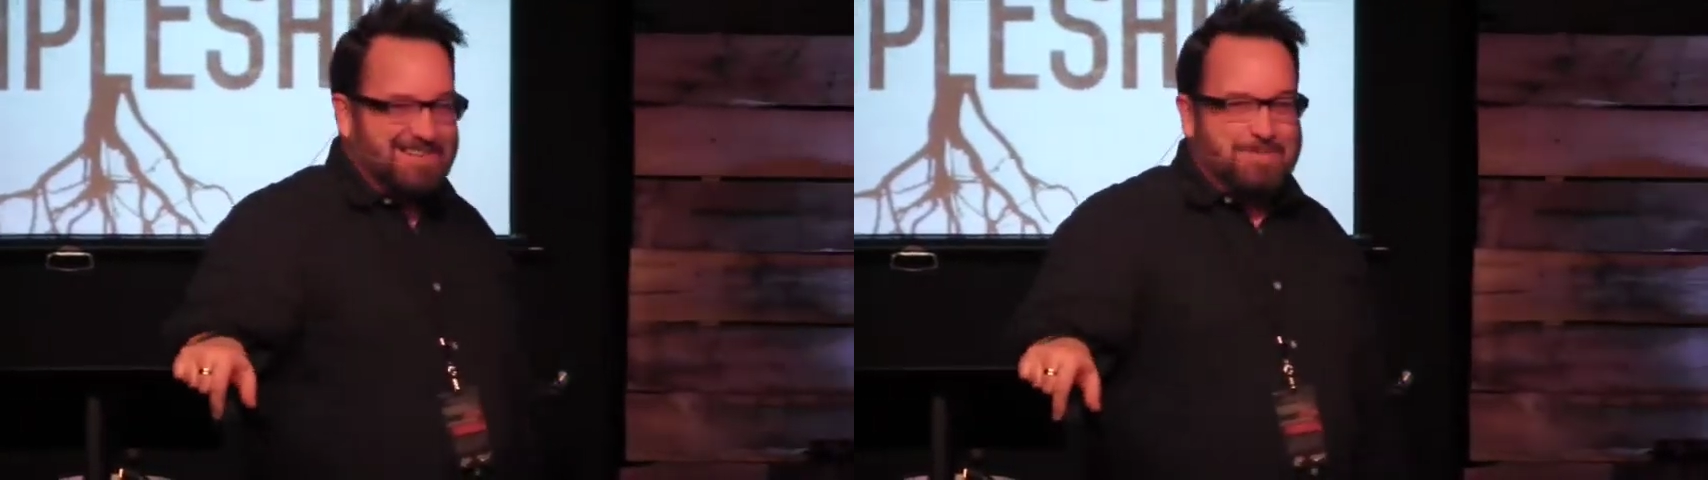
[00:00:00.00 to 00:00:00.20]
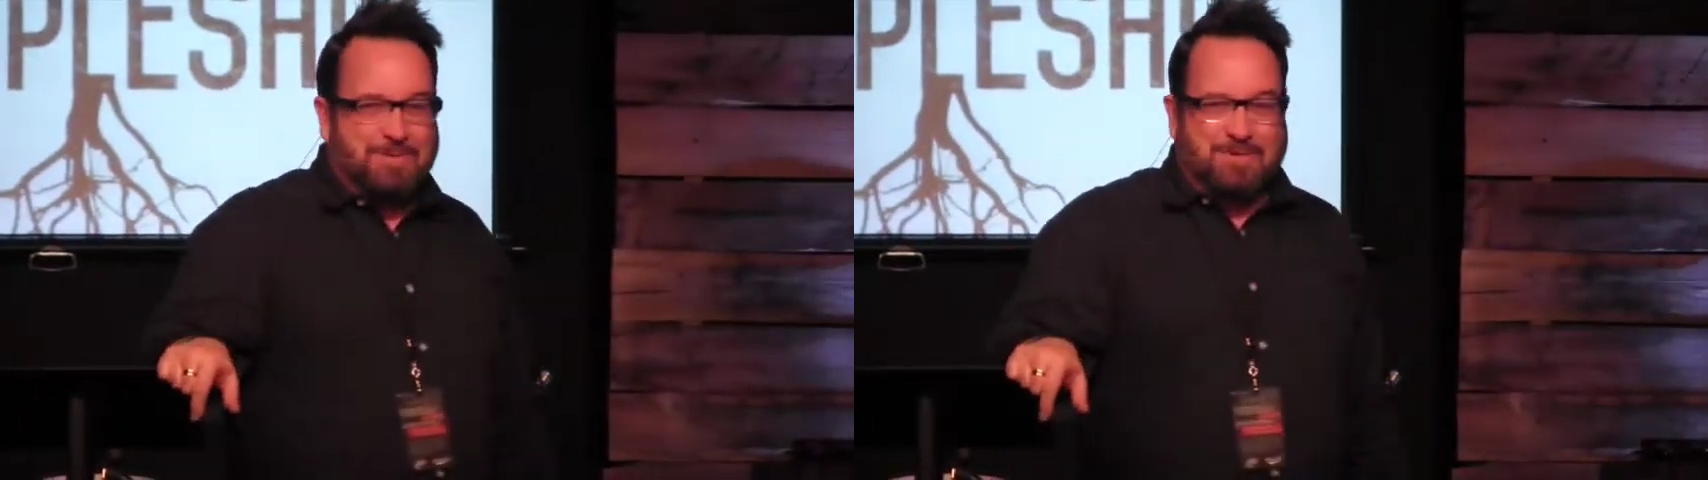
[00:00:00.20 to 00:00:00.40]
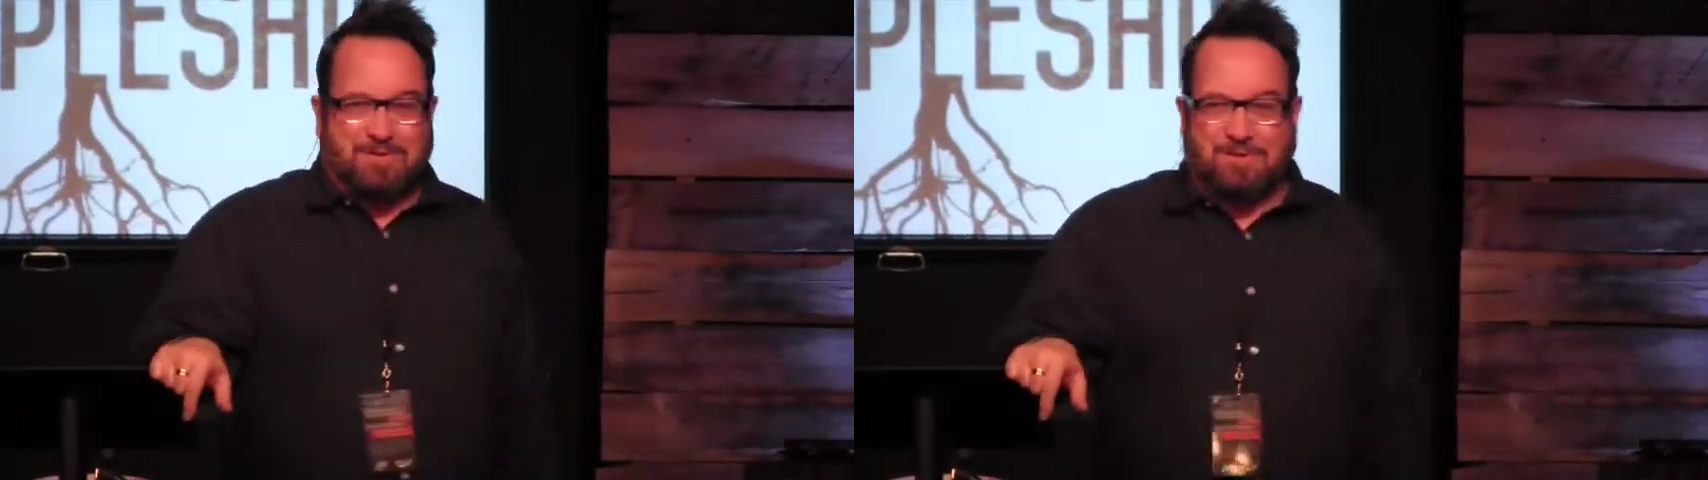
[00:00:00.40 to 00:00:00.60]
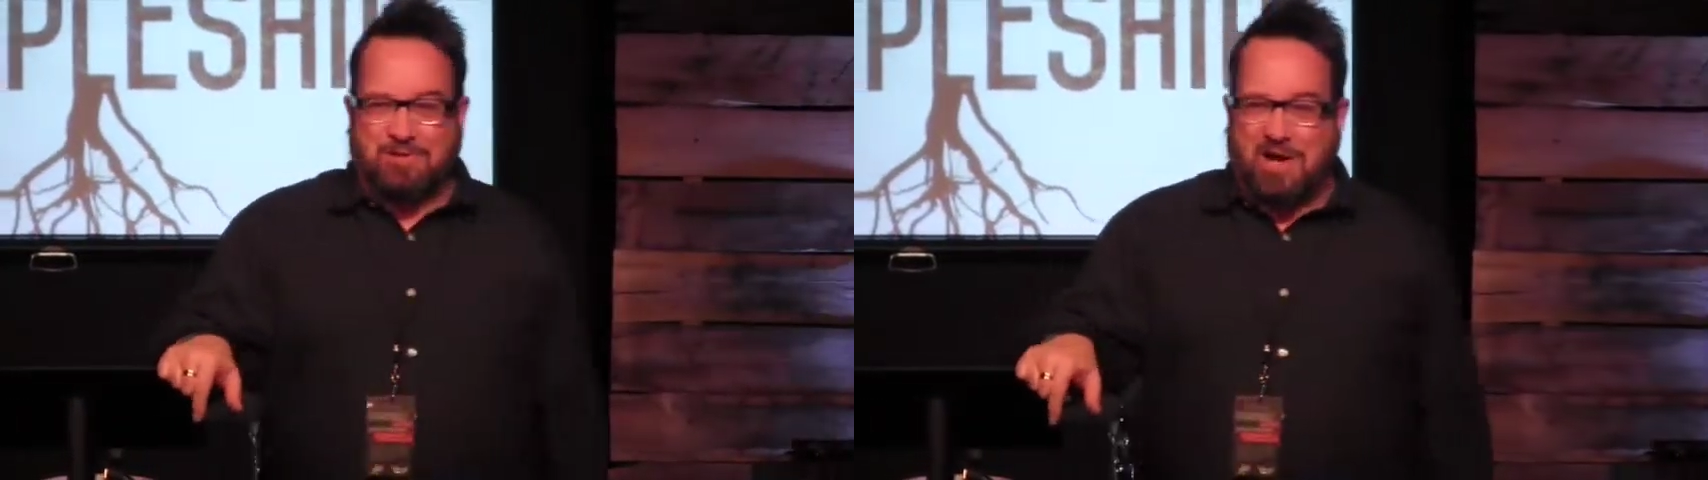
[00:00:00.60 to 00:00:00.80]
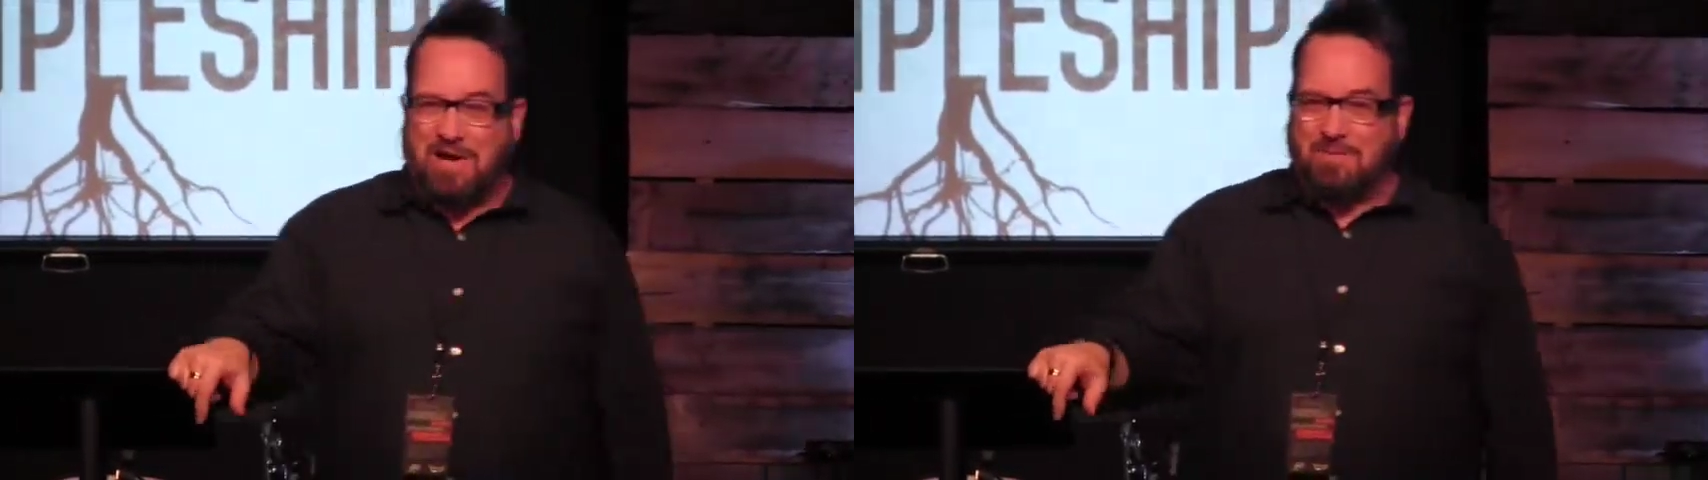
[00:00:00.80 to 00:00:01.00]
Some of us are
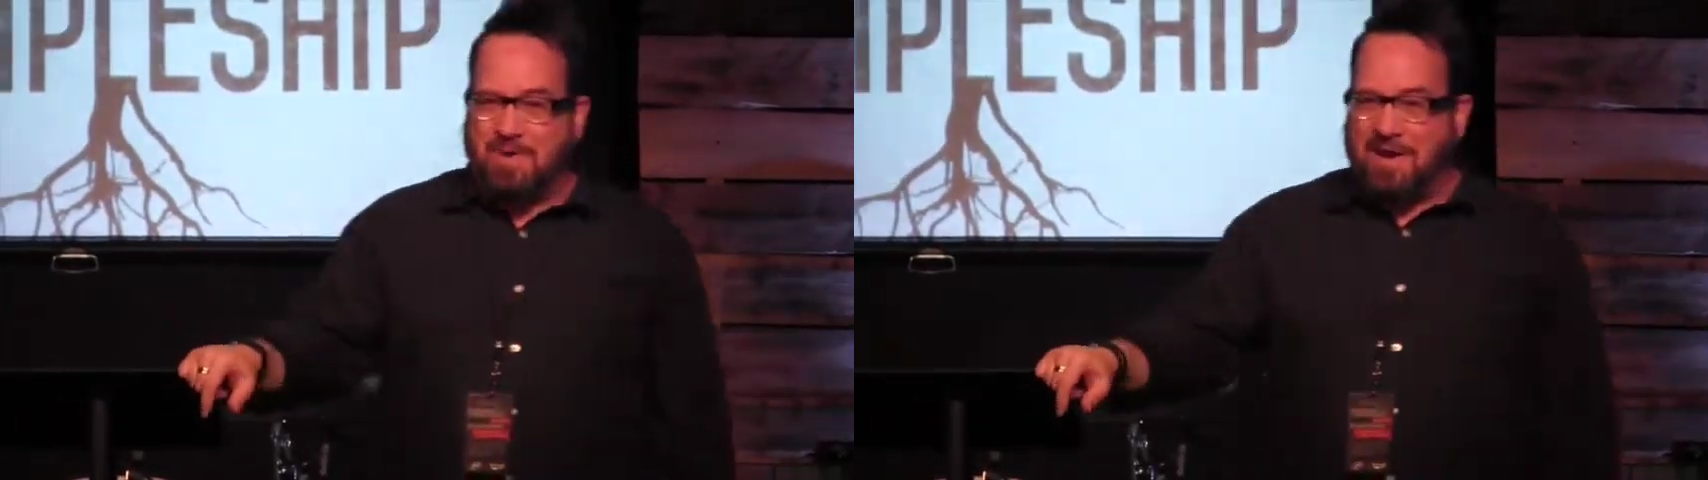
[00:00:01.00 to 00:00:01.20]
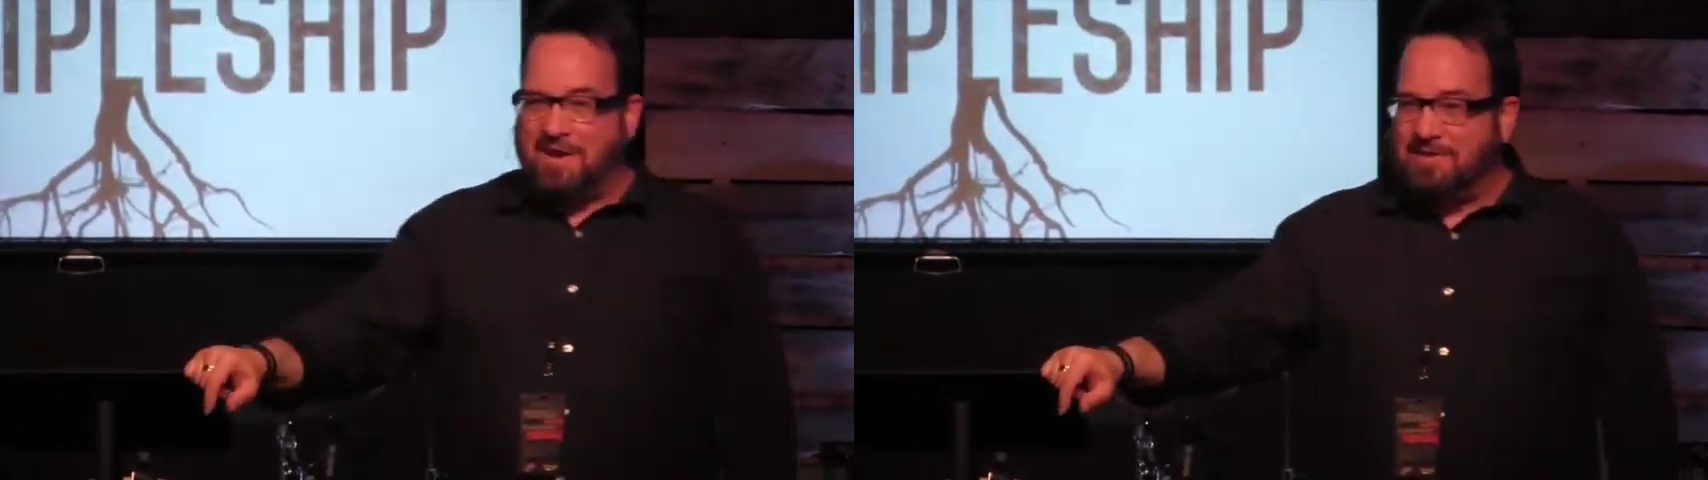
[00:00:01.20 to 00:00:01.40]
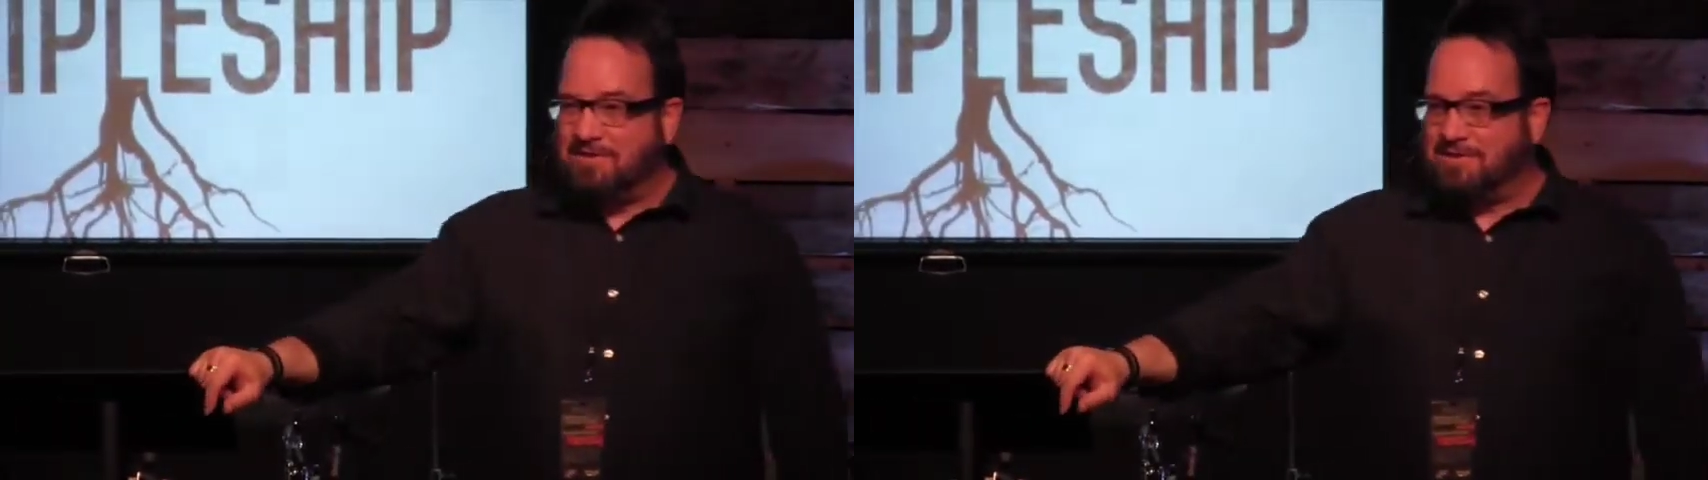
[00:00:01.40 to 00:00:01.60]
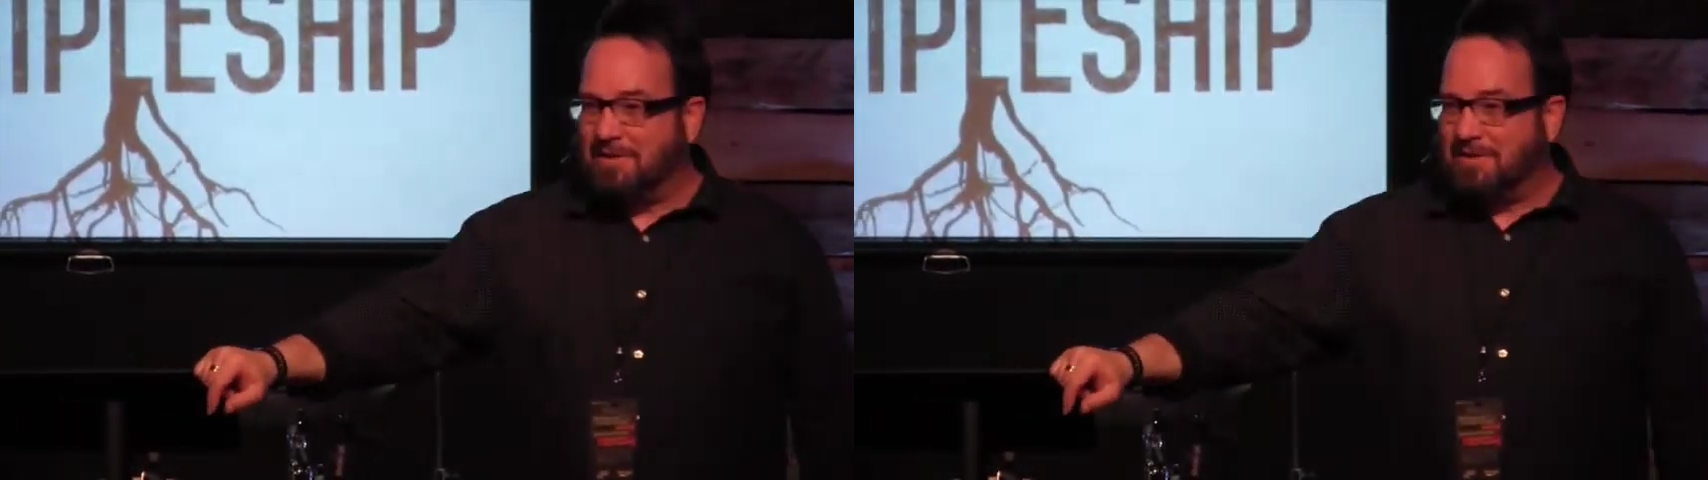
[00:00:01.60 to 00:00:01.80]
John Waynes.